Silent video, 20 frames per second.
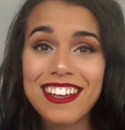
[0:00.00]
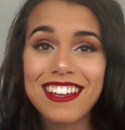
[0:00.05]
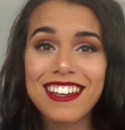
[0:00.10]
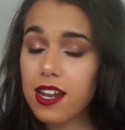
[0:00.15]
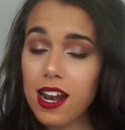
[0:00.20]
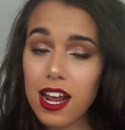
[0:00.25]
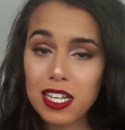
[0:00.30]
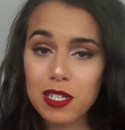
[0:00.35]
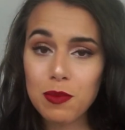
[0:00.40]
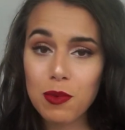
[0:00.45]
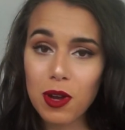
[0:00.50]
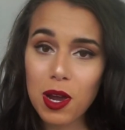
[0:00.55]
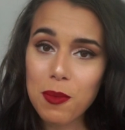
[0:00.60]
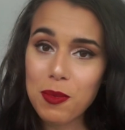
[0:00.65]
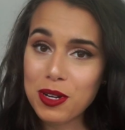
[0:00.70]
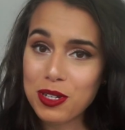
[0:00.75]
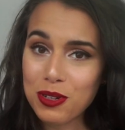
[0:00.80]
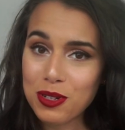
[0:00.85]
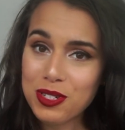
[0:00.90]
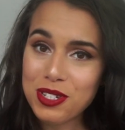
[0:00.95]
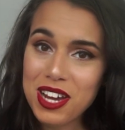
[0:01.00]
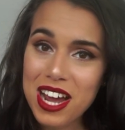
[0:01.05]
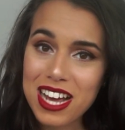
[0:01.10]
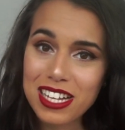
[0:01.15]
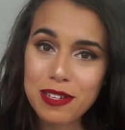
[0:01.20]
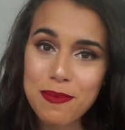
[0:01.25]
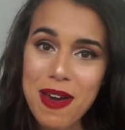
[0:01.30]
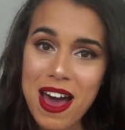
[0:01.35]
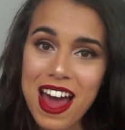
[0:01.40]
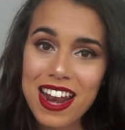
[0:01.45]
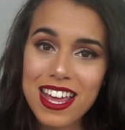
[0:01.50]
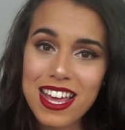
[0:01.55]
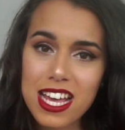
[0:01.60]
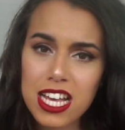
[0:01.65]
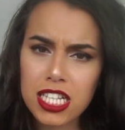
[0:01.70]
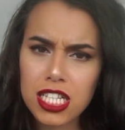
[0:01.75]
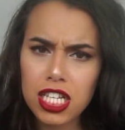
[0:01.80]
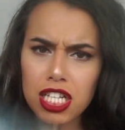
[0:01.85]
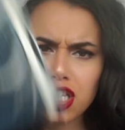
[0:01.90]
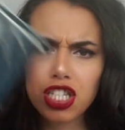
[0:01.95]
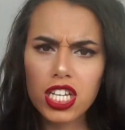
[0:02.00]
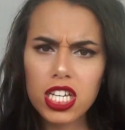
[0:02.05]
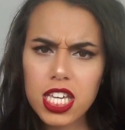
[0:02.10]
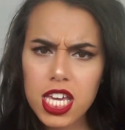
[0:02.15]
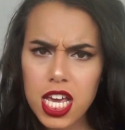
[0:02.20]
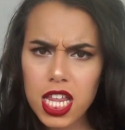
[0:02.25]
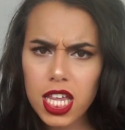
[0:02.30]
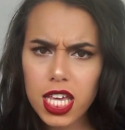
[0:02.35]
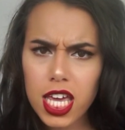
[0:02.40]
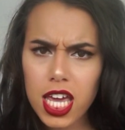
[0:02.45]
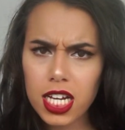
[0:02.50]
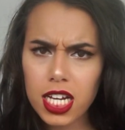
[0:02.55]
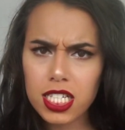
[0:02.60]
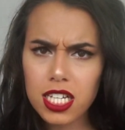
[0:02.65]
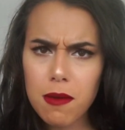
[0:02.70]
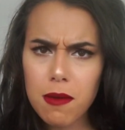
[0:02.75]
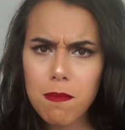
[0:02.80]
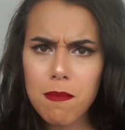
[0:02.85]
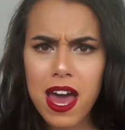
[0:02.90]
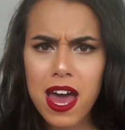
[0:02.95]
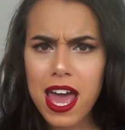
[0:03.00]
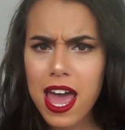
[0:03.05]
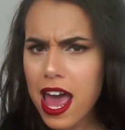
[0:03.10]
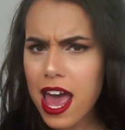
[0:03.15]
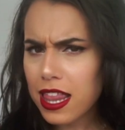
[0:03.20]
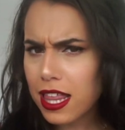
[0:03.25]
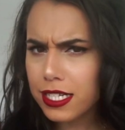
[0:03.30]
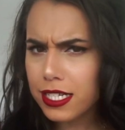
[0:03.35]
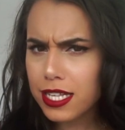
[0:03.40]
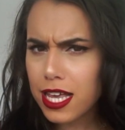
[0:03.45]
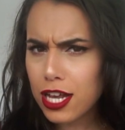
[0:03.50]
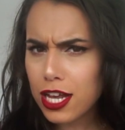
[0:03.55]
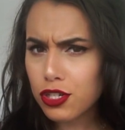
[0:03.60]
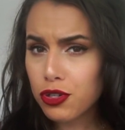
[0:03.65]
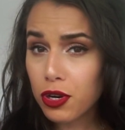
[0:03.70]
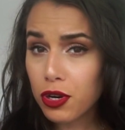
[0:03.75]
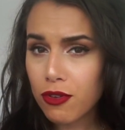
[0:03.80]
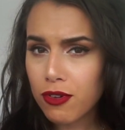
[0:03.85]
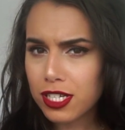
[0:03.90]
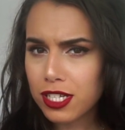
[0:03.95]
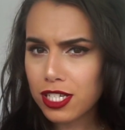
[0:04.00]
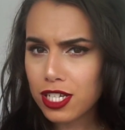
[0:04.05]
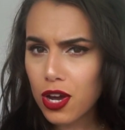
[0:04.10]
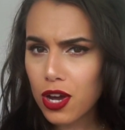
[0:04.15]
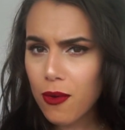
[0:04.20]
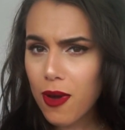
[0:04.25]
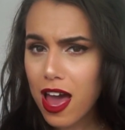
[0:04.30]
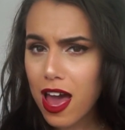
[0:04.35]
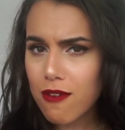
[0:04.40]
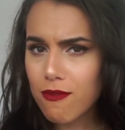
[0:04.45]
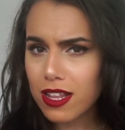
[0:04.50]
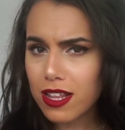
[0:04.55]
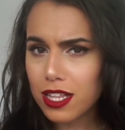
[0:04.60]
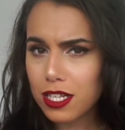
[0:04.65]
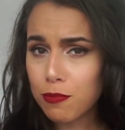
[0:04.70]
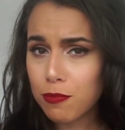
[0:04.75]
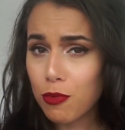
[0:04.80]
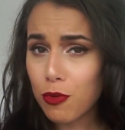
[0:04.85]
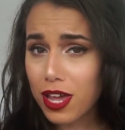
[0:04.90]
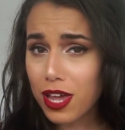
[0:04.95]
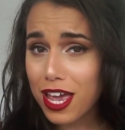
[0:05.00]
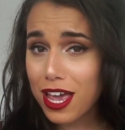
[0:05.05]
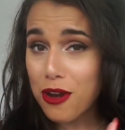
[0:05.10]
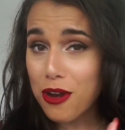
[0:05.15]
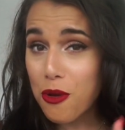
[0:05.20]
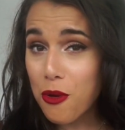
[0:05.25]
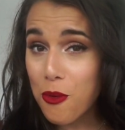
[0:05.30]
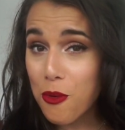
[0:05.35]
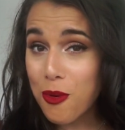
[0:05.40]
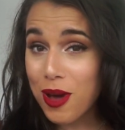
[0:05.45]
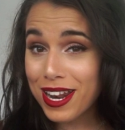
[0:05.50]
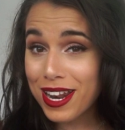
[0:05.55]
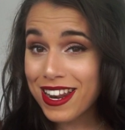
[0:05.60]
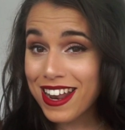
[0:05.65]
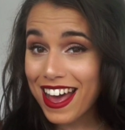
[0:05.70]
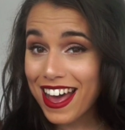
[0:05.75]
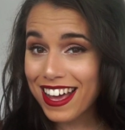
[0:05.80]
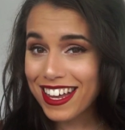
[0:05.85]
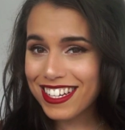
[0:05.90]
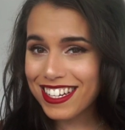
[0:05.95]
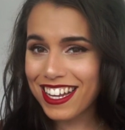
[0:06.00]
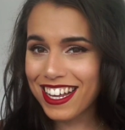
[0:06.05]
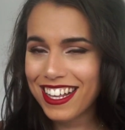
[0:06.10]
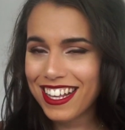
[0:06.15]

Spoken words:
The next book I'm going to talk to you guys about is To Kill a Kingdom by Alexandra Christo. I read this book in one night.